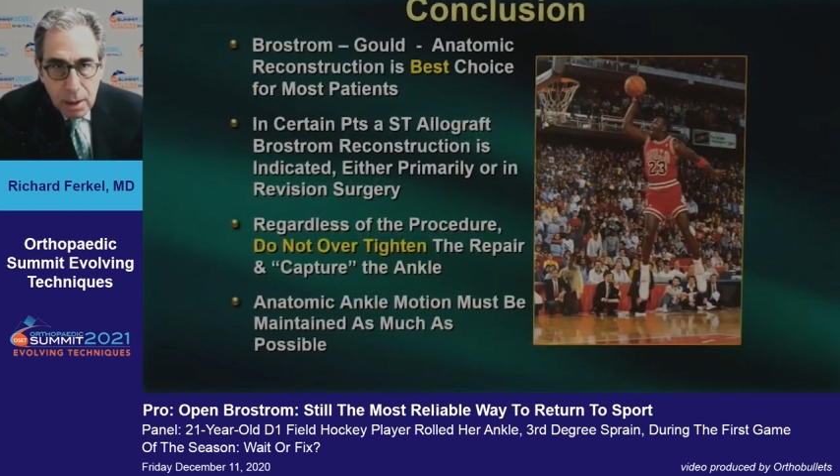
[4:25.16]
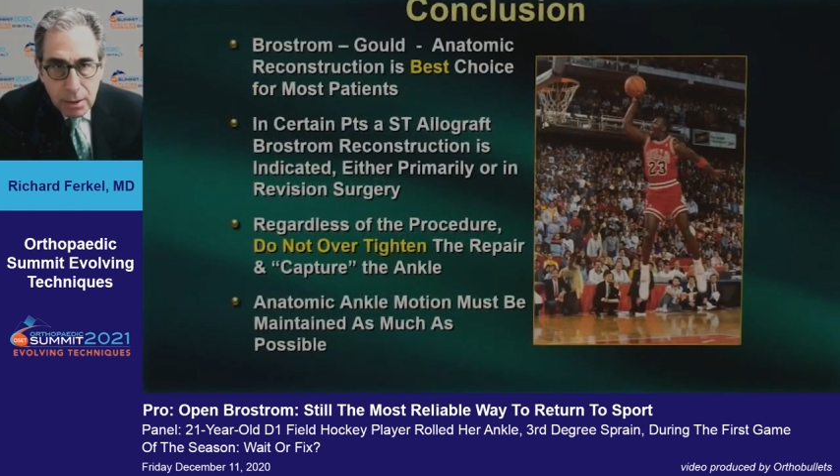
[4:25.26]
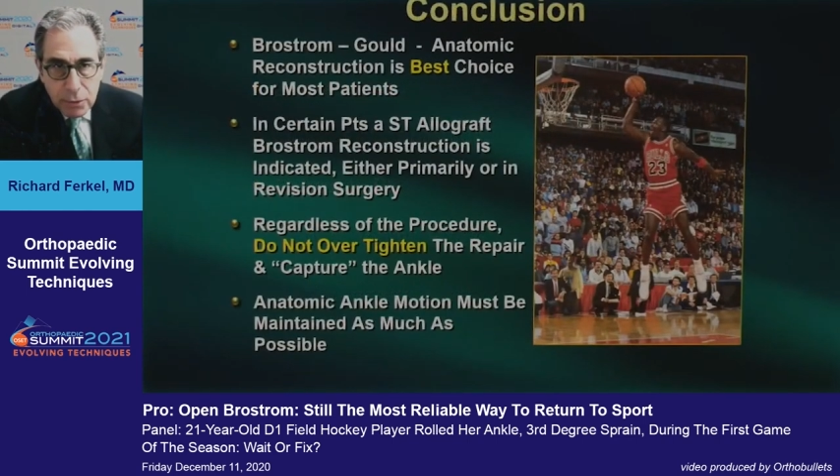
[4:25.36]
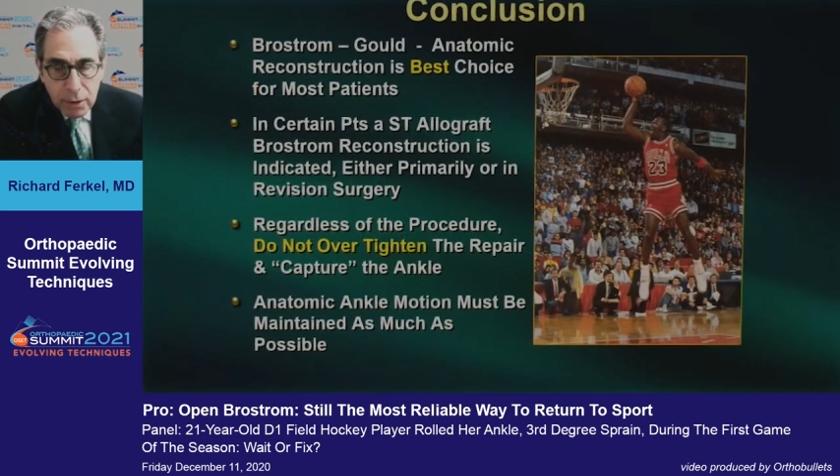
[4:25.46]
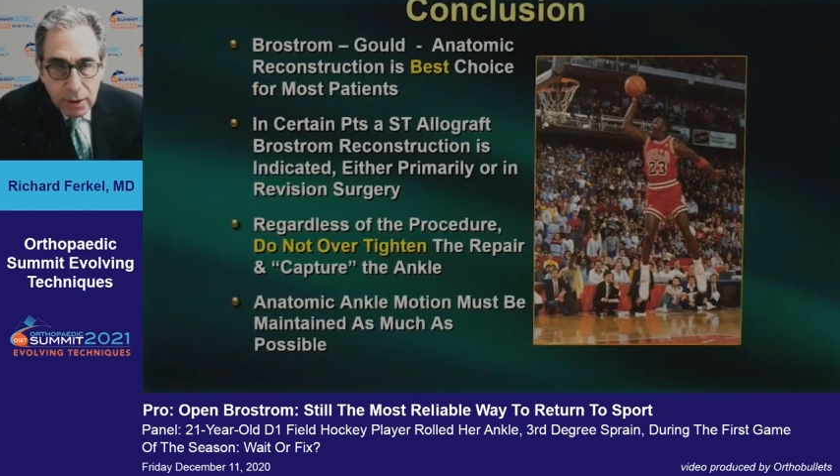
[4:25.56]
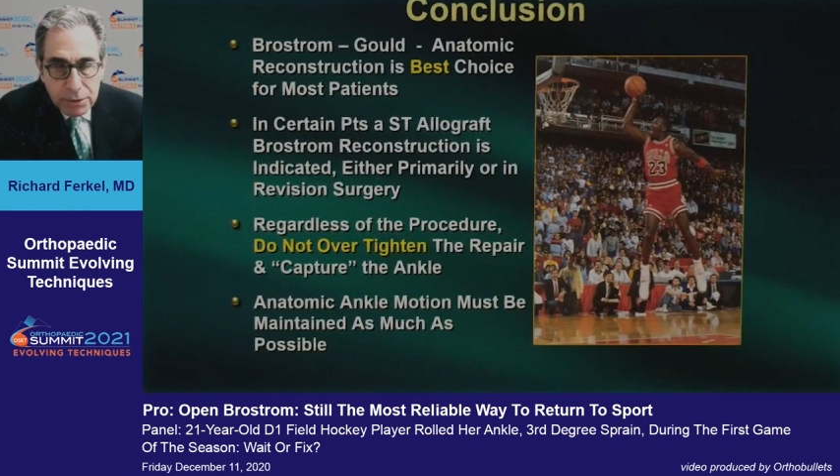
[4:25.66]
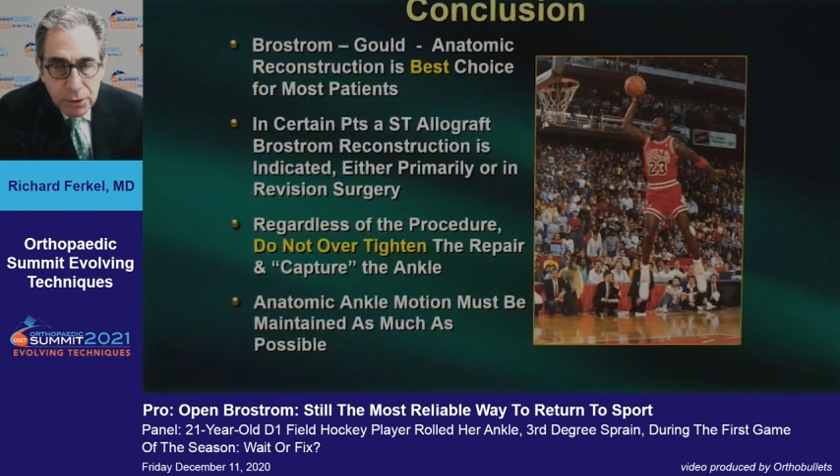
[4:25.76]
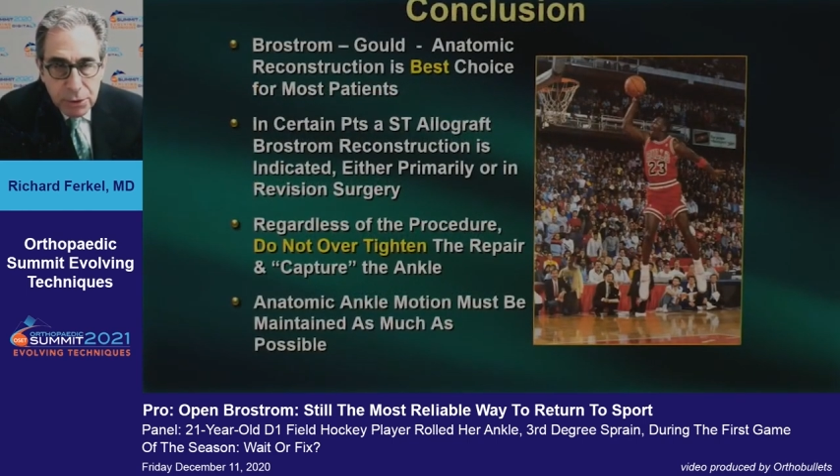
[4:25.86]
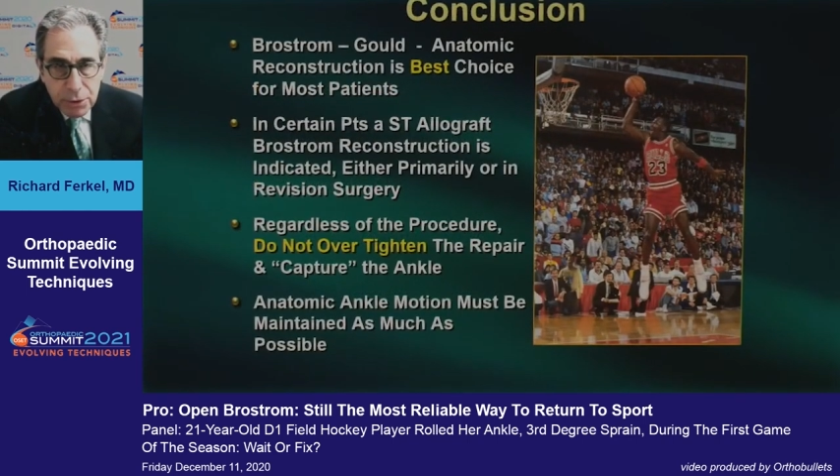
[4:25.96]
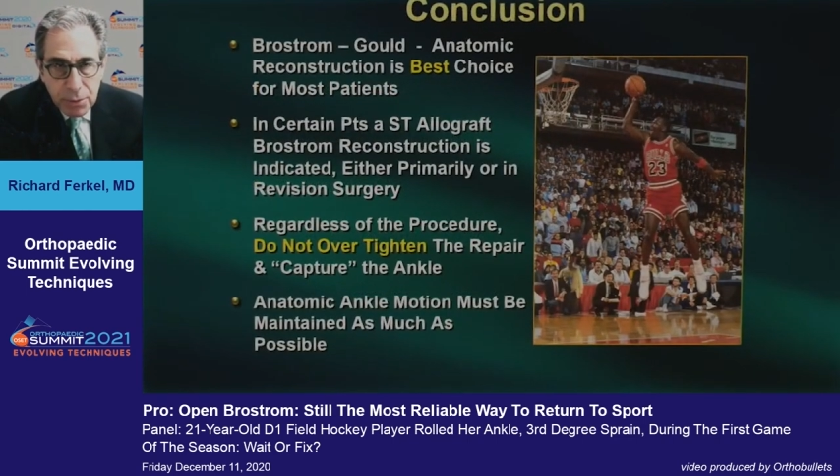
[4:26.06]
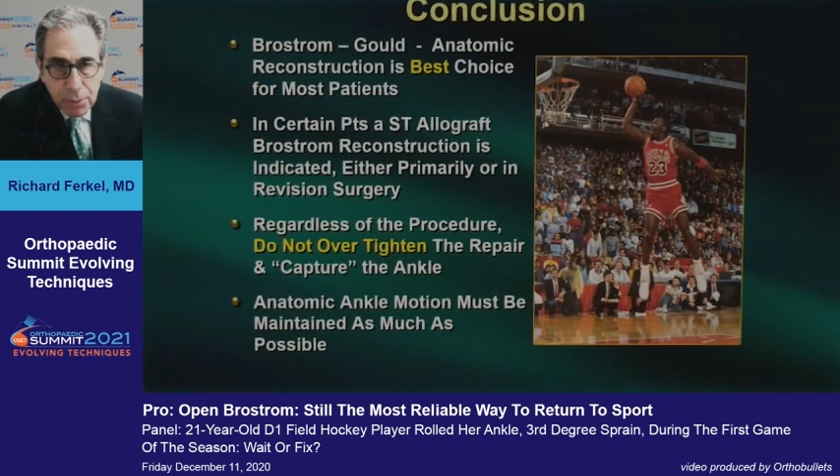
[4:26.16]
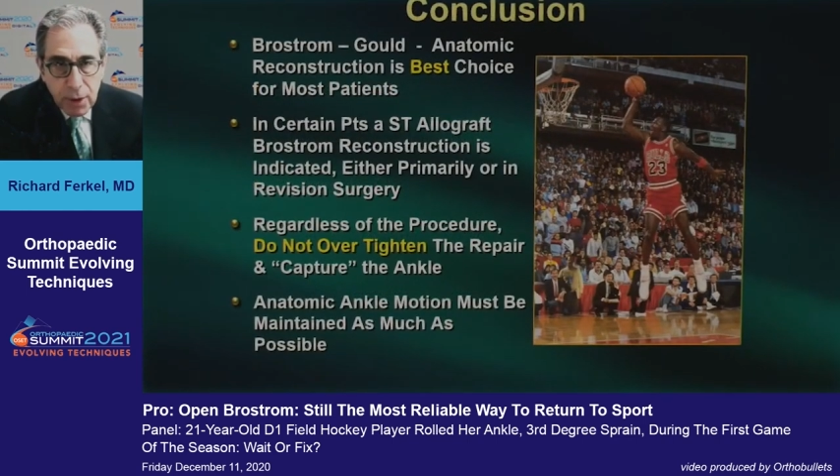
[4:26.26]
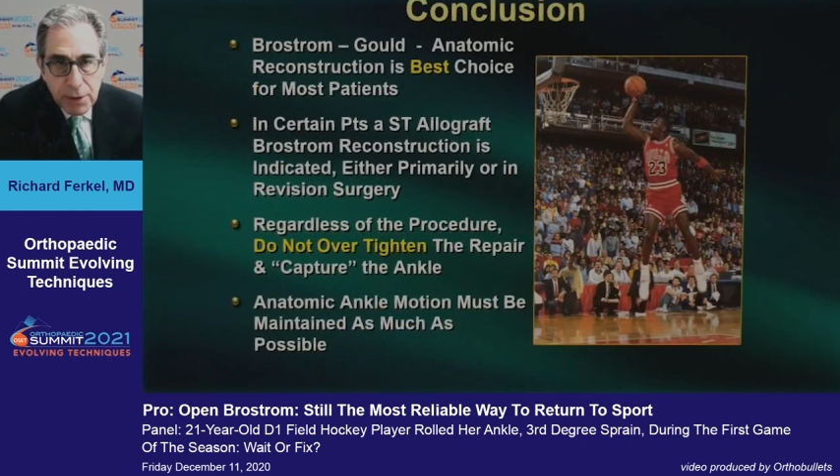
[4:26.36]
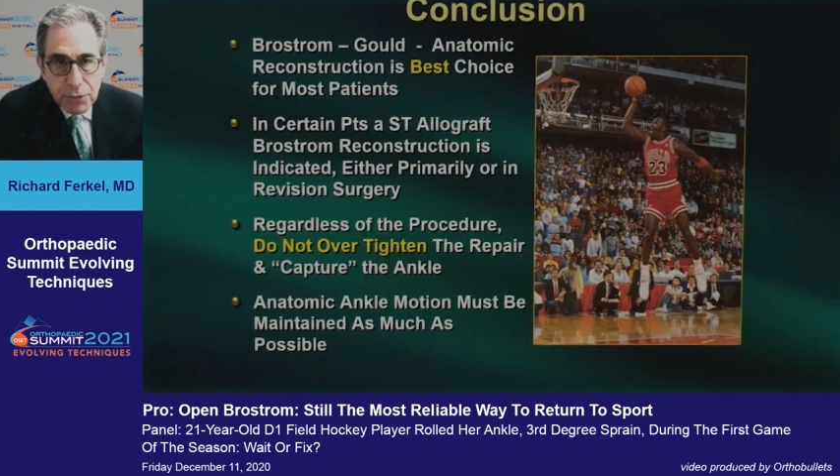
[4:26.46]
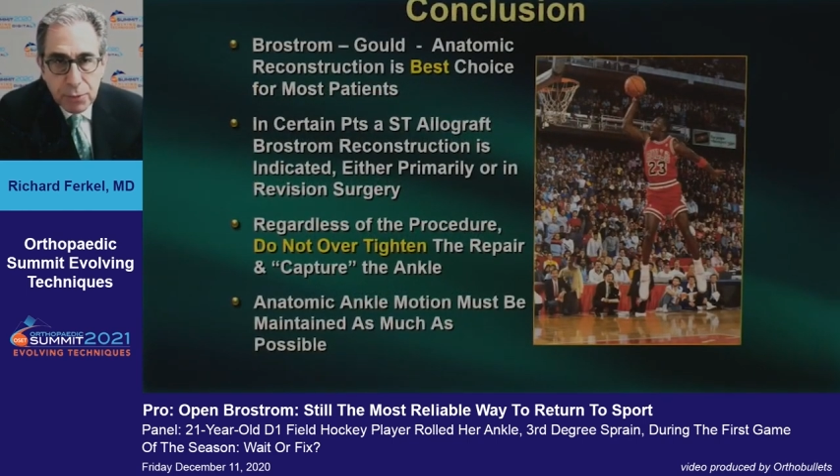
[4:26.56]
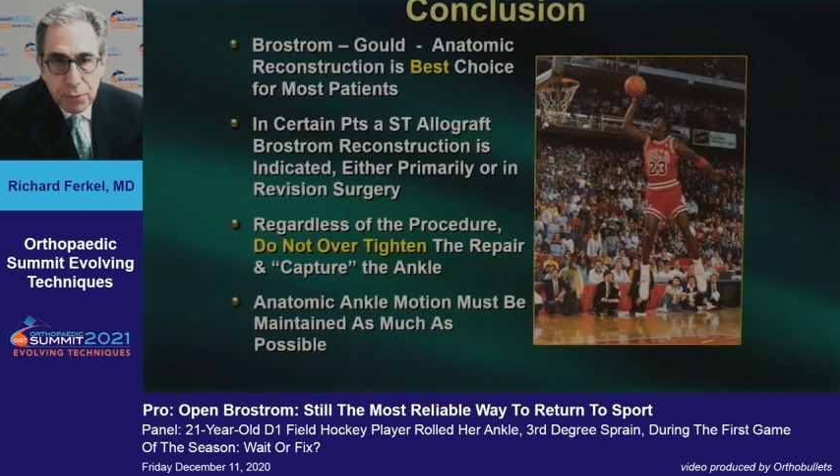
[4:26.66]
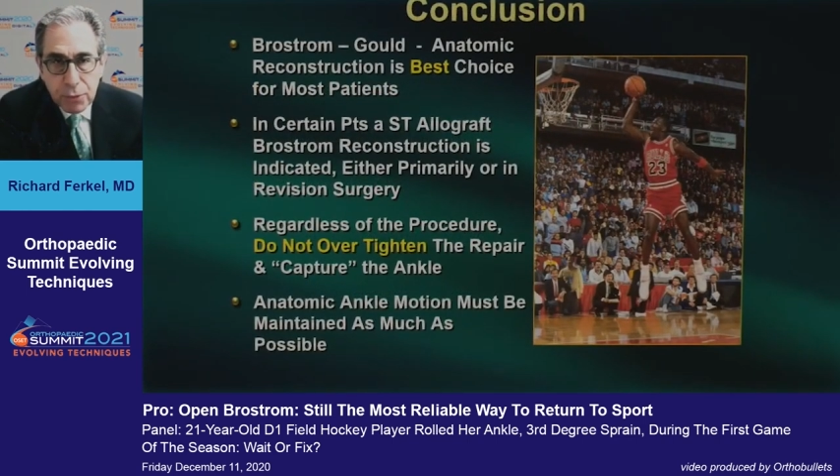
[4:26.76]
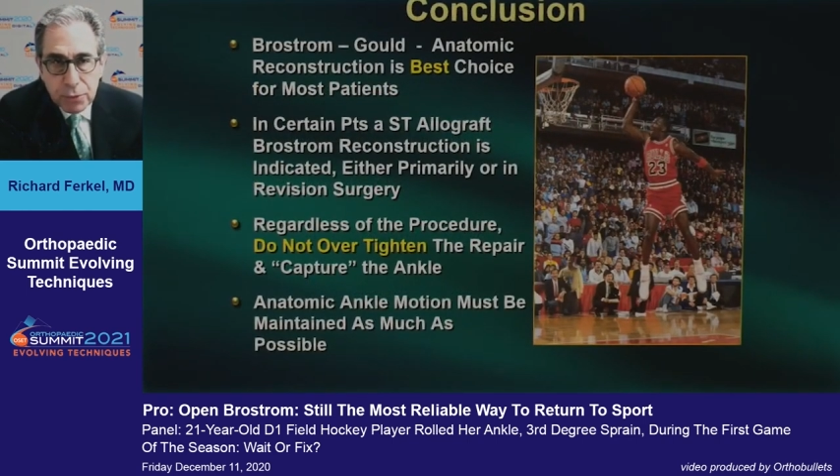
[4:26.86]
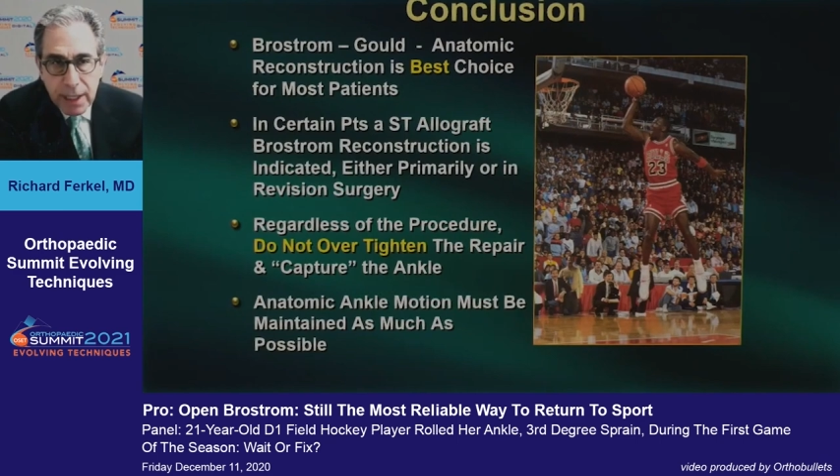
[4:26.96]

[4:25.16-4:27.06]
So, in conclusion, the Brostrom Gould